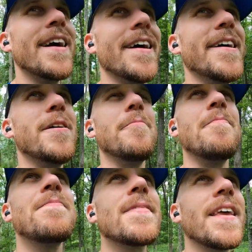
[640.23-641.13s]

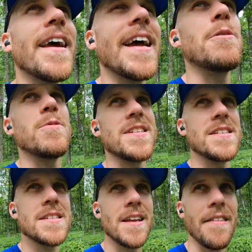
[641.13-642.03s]
And it
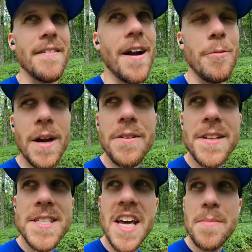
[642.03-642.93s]
was around
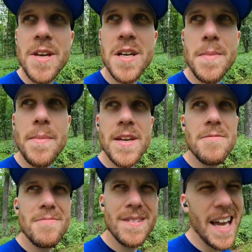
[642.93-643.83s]
this time of year,
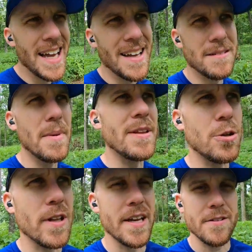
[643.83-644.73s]
maybe a
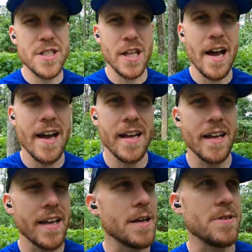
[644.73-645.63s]
little later in July.
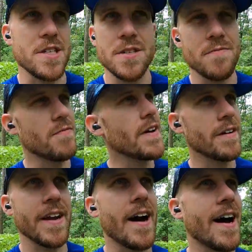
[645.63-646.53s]
It was
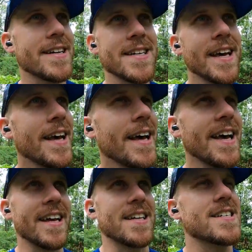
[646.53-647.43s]
very hot,
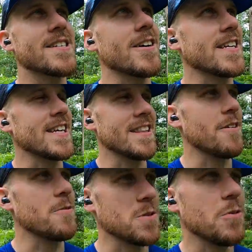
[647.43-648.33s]
and stuck in
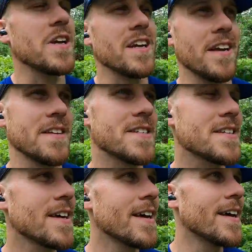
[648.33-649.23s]
those weeds,